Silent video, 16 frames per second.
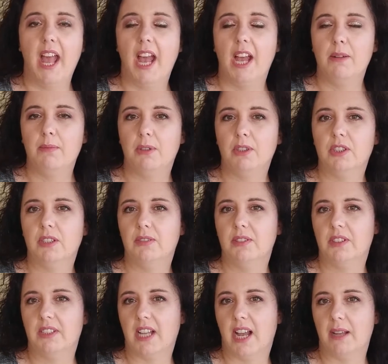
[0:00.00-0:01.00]
And most of
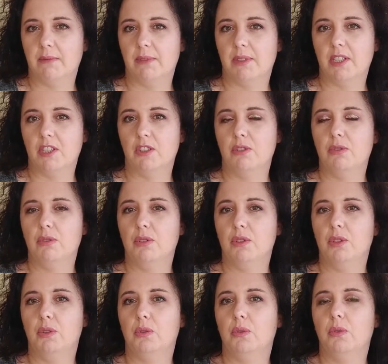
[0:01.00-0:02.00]
the times is due
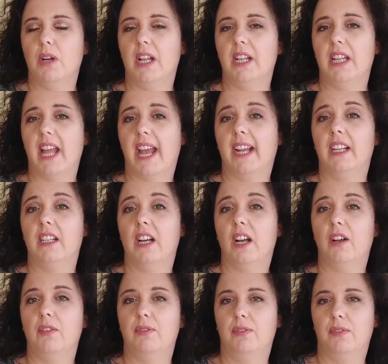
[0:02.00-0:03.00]
to a lack
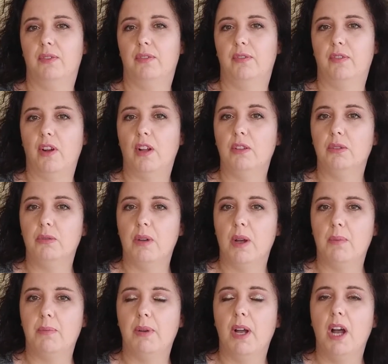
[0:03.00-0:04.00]
of
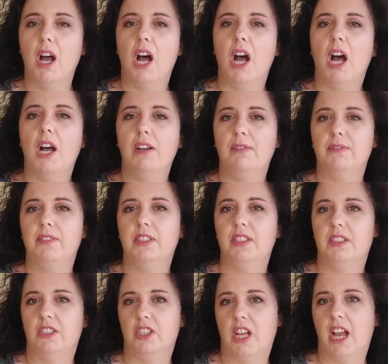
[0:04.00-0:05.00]
follow-up of
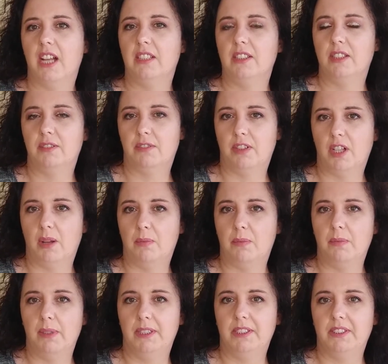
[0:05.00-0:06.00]
the child
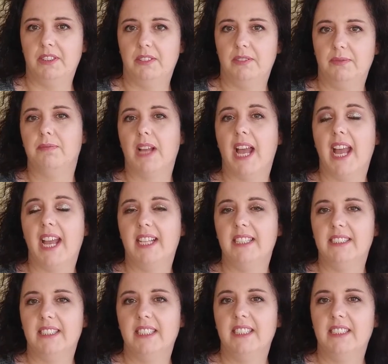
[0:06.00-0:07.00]
development
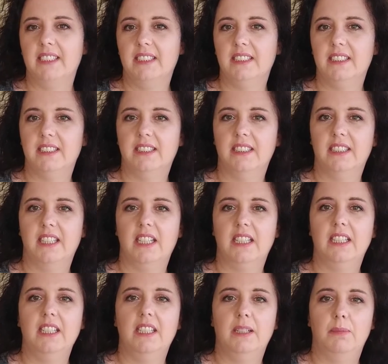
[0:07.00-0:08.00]
and in the
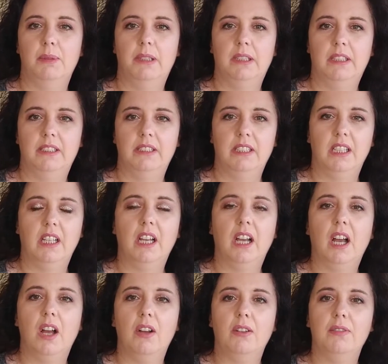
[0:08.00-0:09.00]
inability
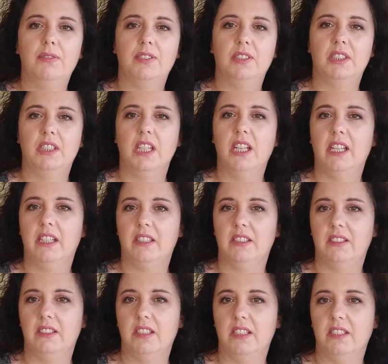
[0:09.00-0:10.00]
of
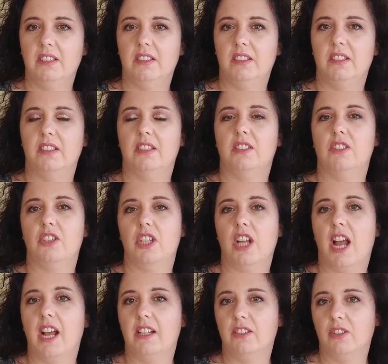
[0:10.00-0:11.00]
seeing this
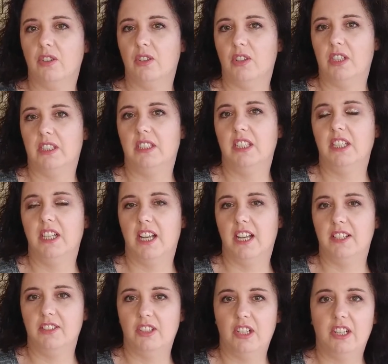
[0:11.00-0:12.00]
child or
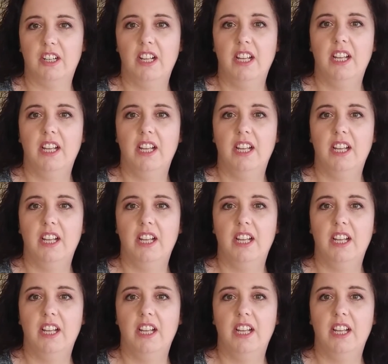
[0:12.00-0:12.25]
teenager